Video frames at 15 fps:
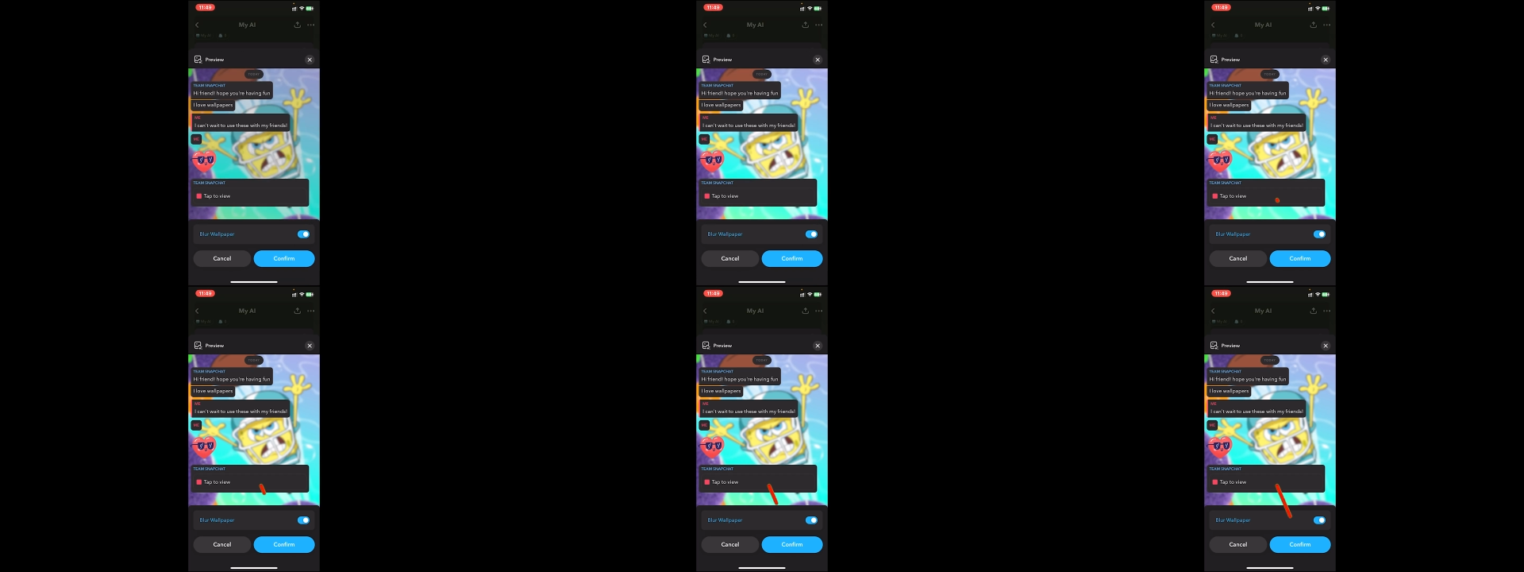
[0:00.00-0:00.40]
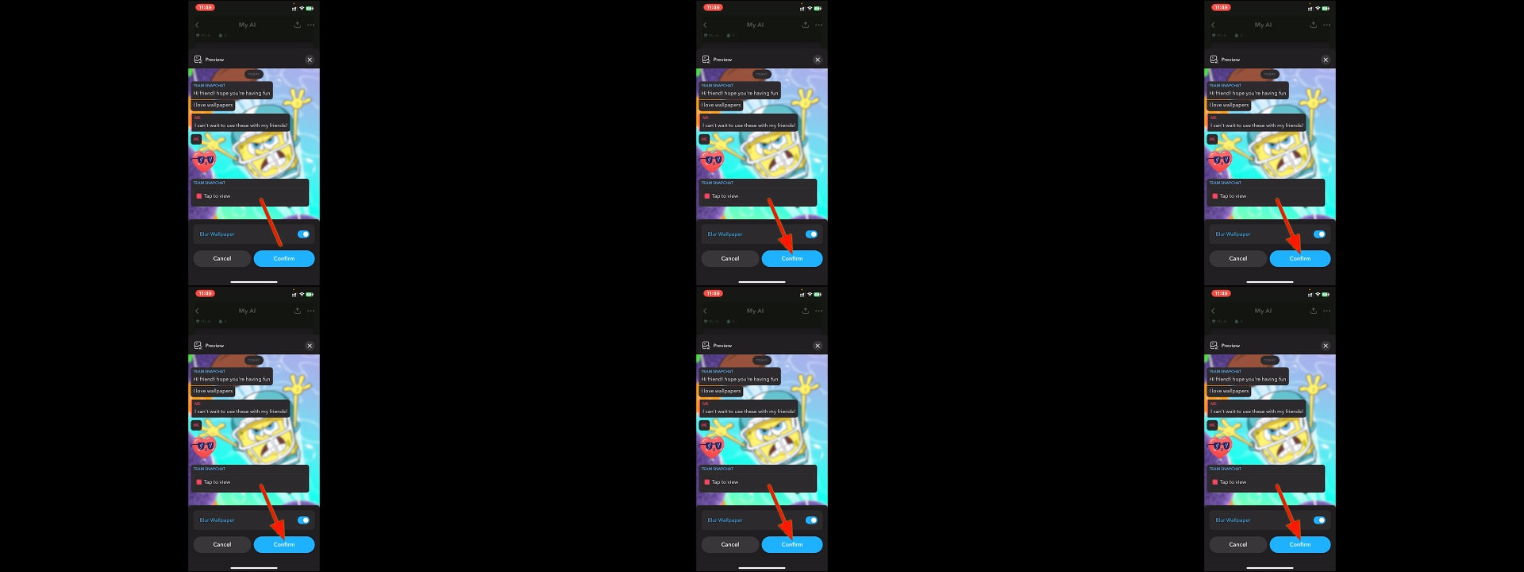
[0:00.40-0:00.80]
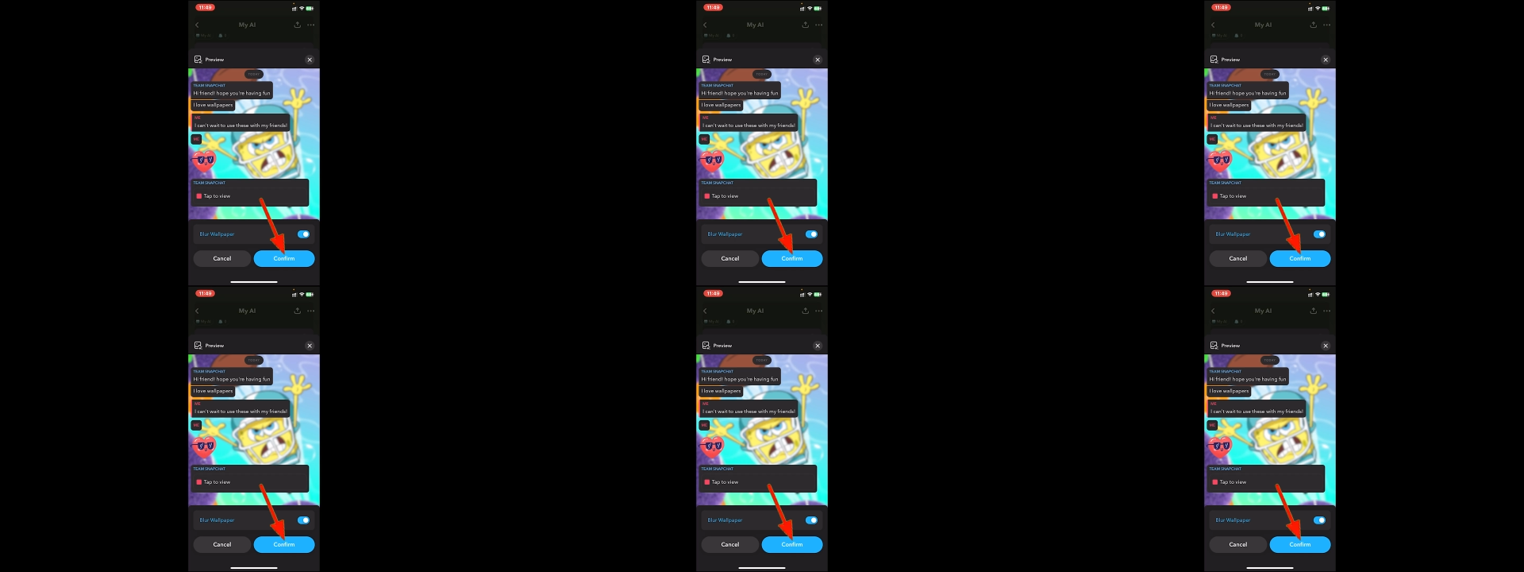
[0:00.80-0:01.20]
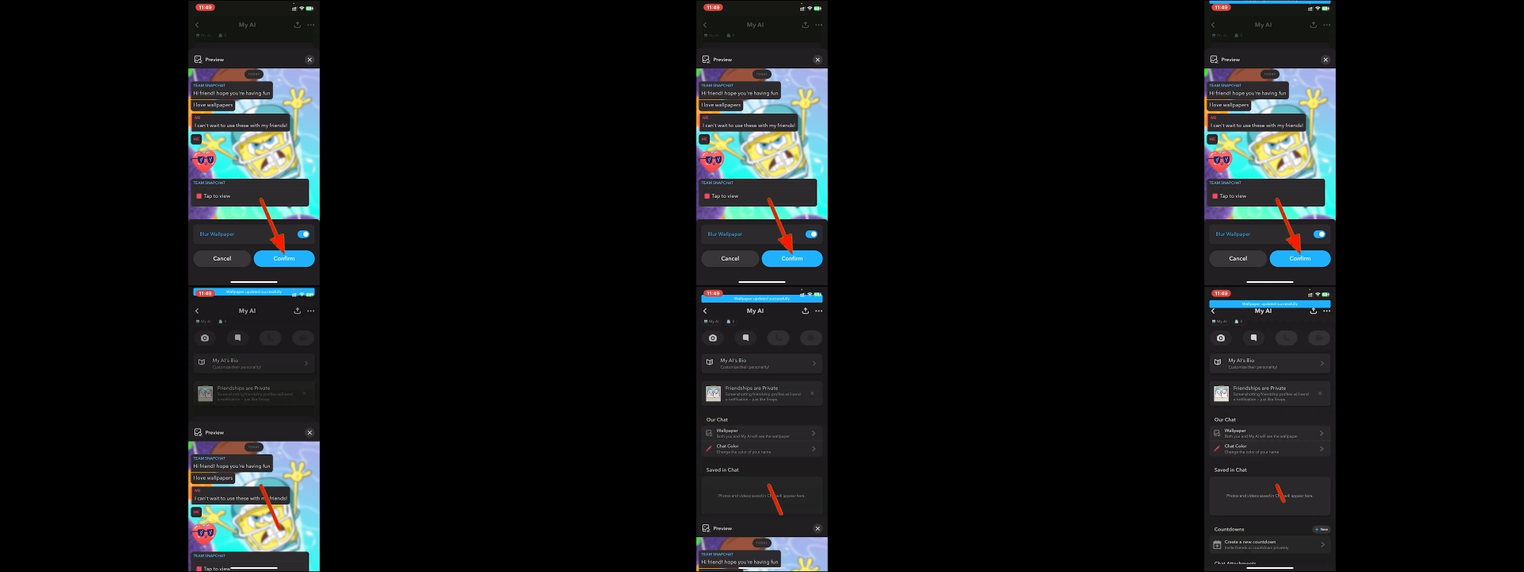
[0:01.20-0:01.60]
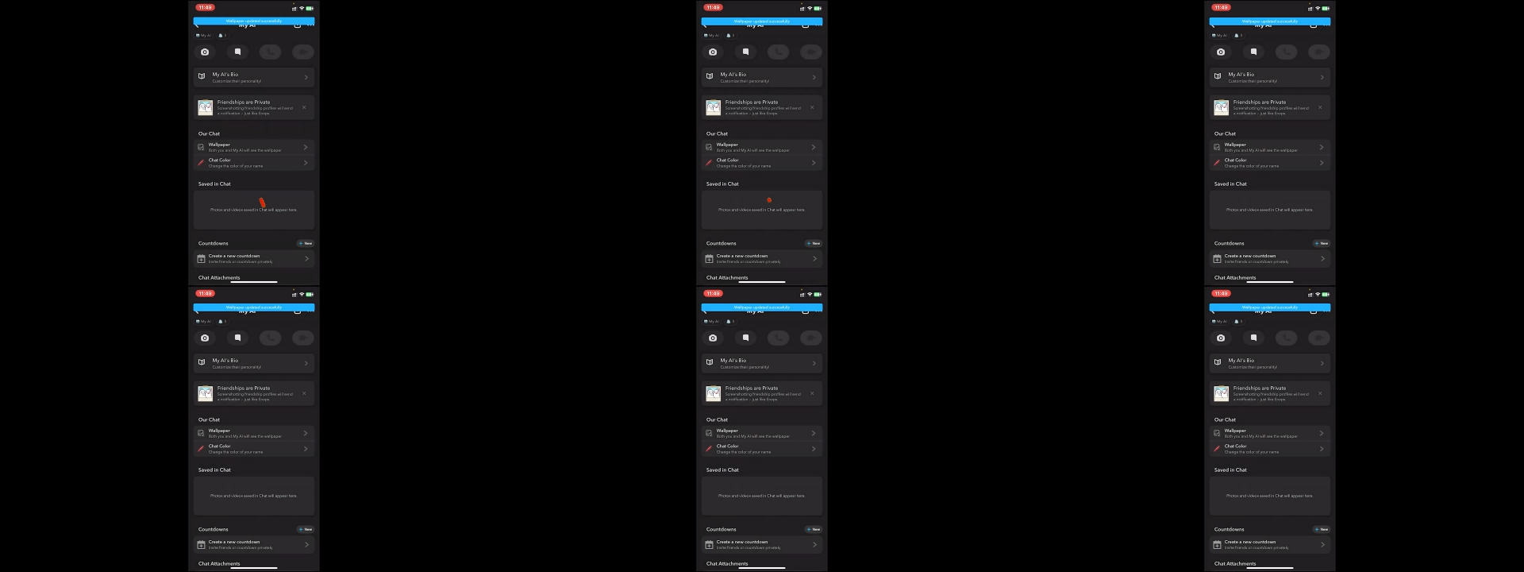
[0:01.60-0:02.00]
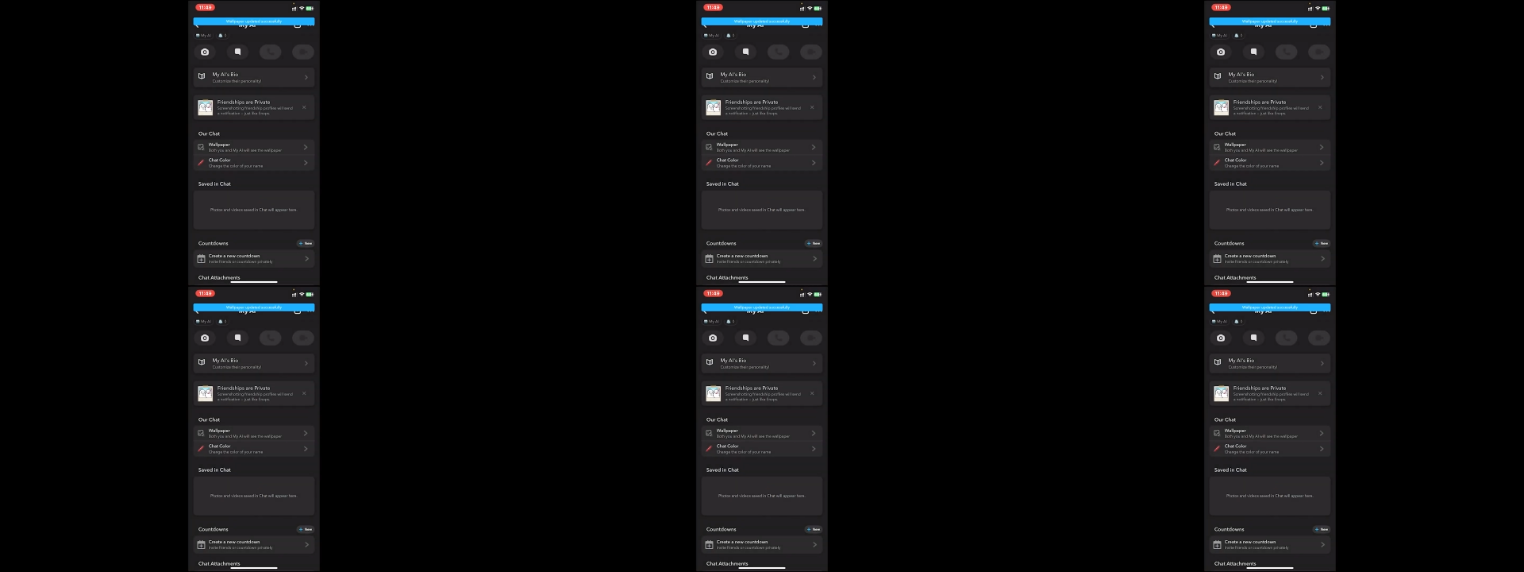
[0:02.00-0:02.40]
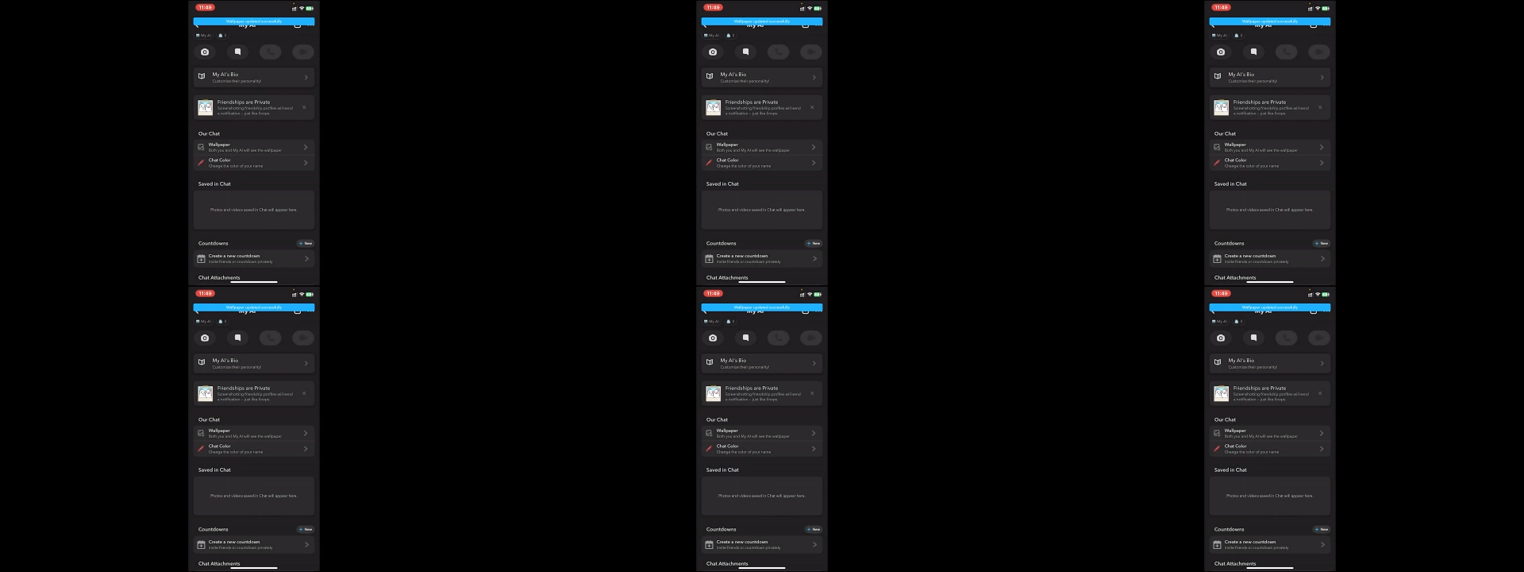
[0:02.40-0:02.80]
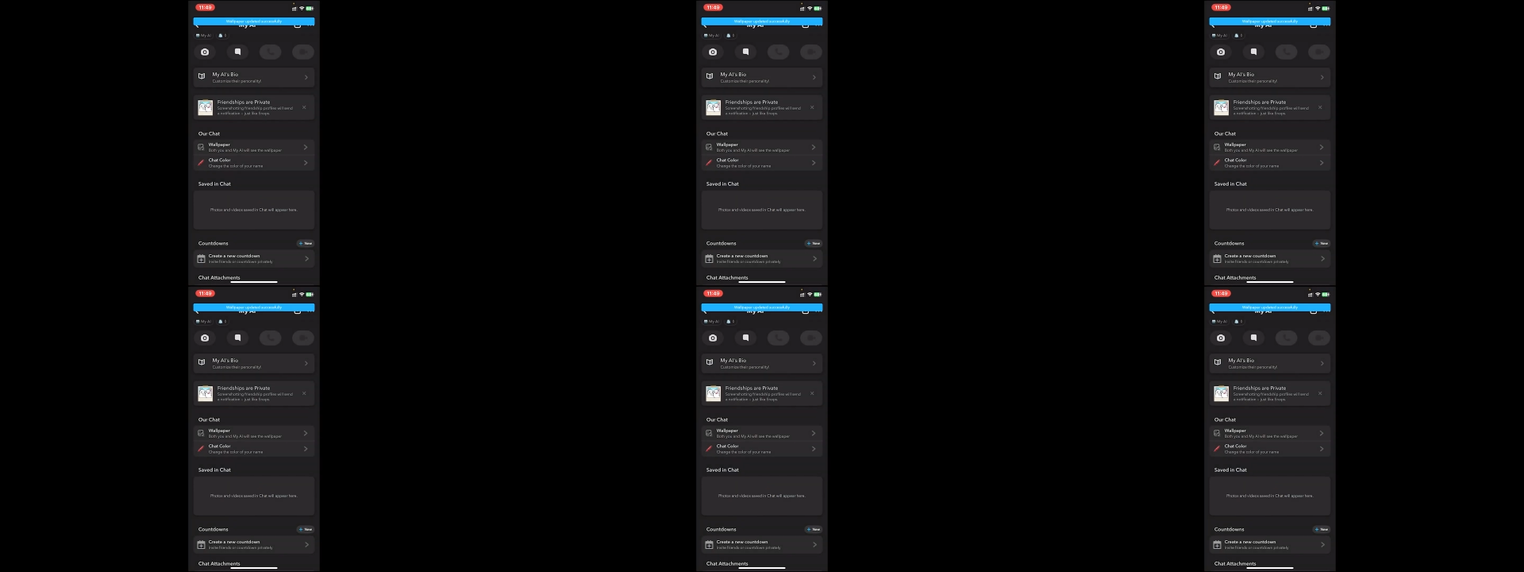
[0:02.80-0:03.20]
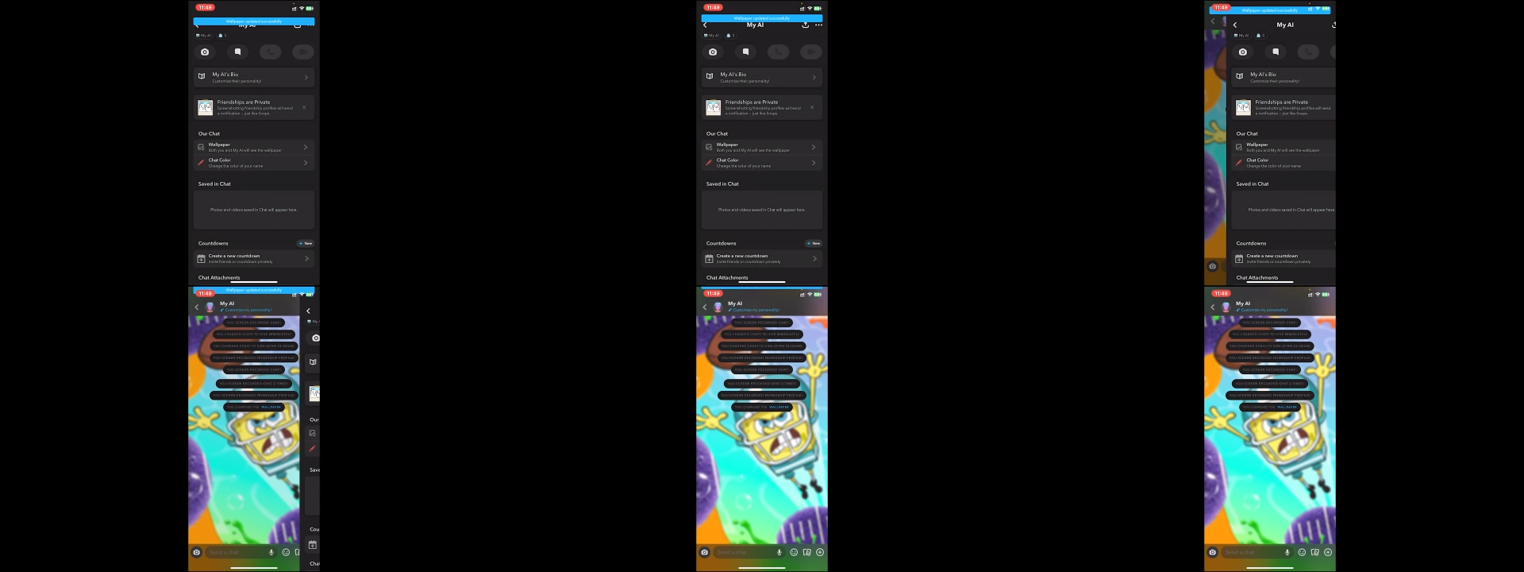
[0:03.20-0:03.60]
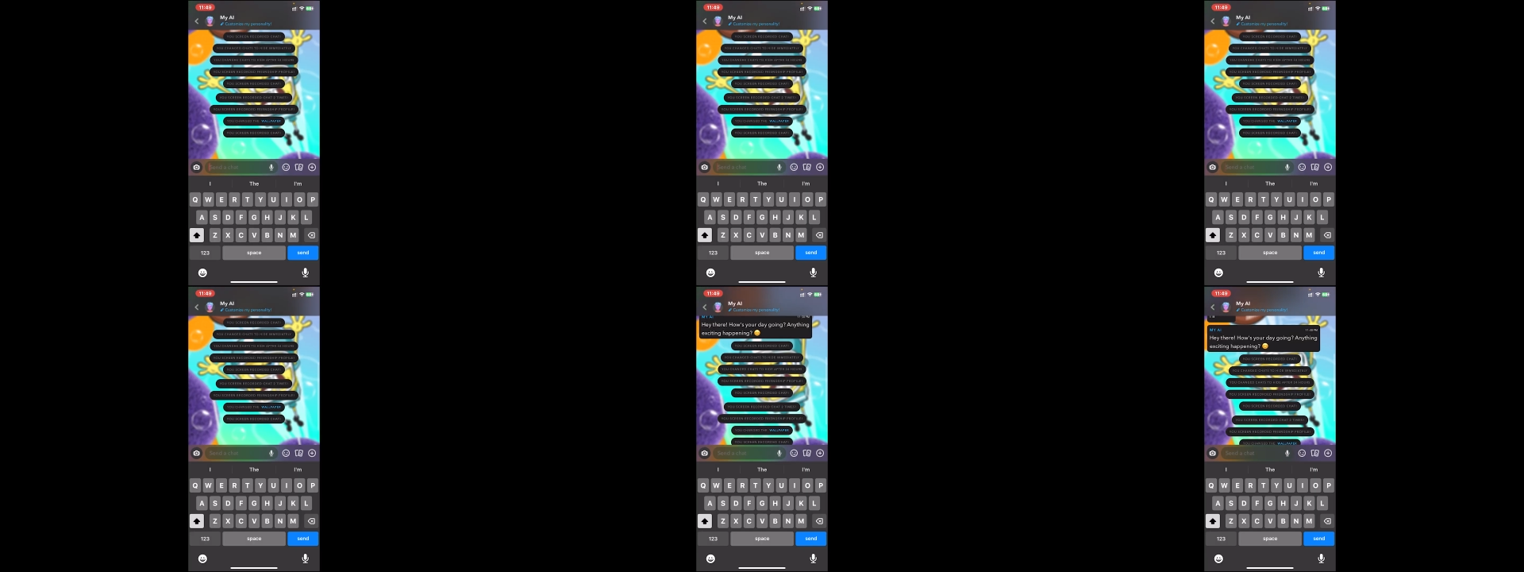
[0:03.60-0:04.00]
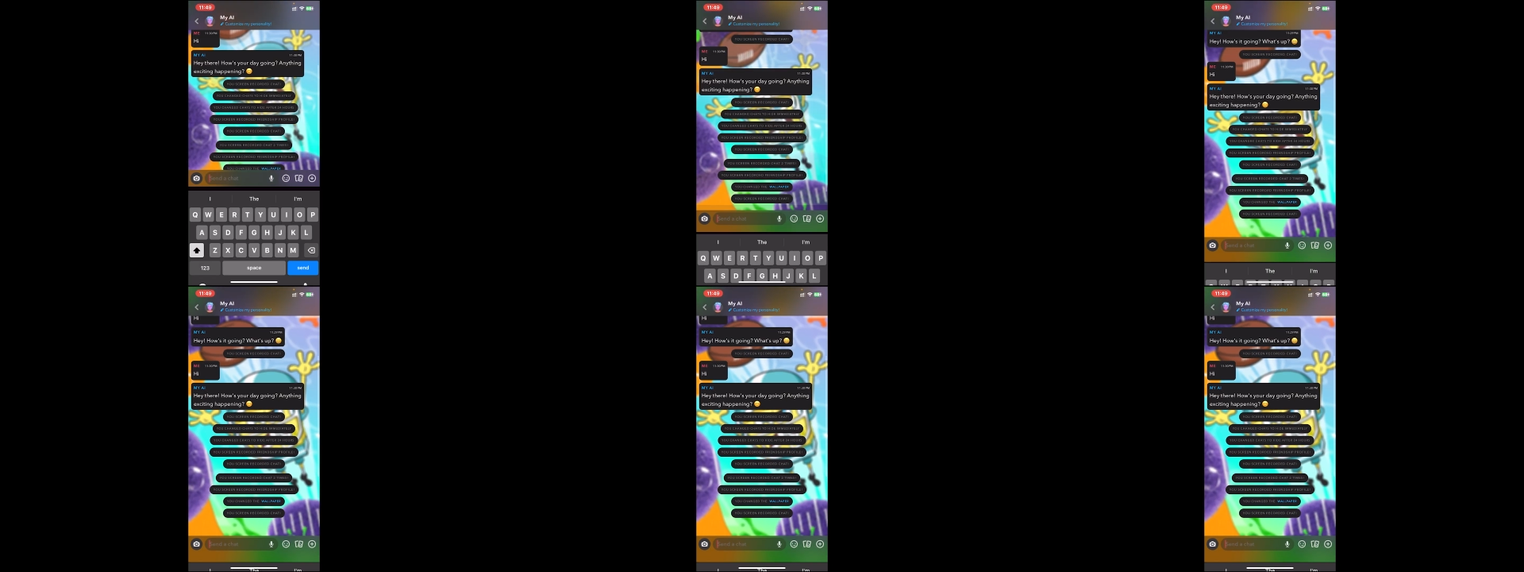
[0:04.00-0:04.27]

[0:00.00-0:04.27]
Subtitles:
No face is visible, so there are no lips to read.